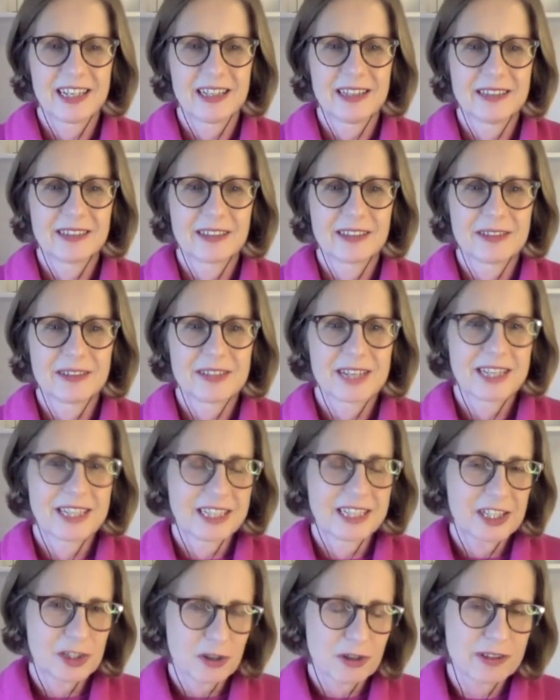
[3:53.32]
So
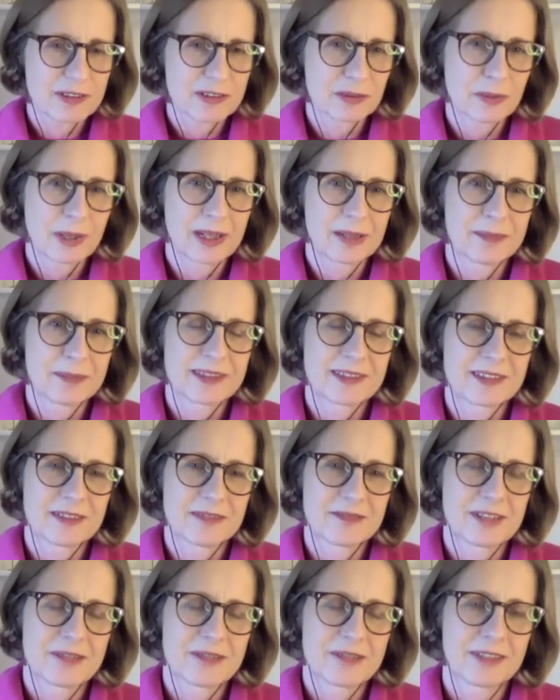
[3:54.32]
taking dogs as well must have
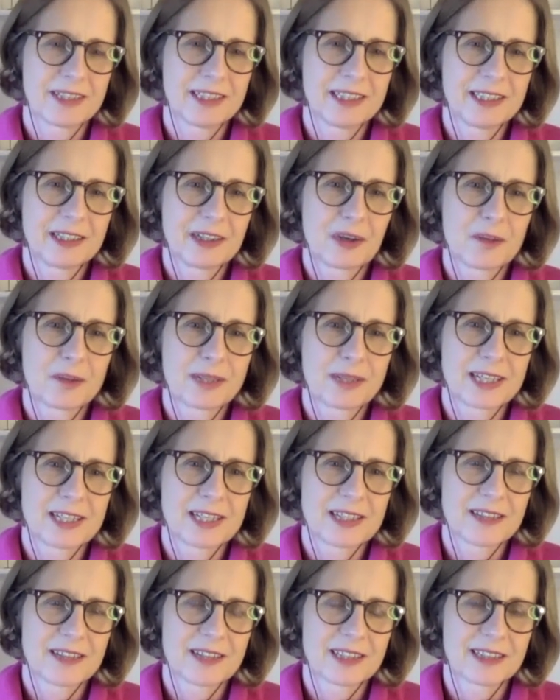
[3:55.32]
definitely
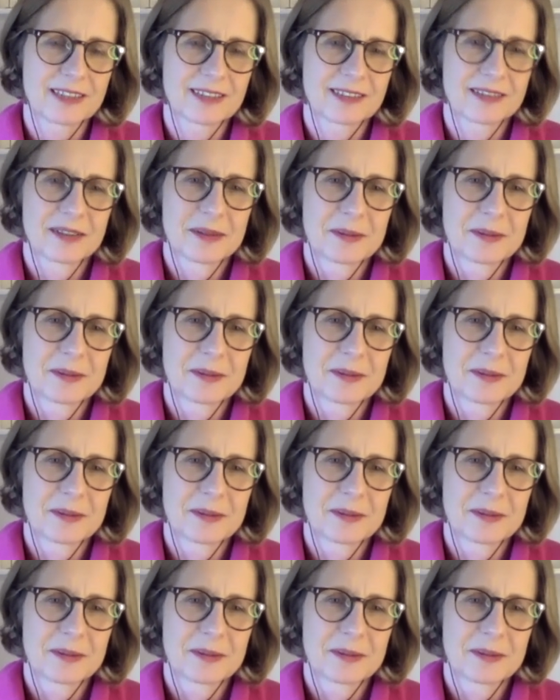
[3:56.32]
complicated things.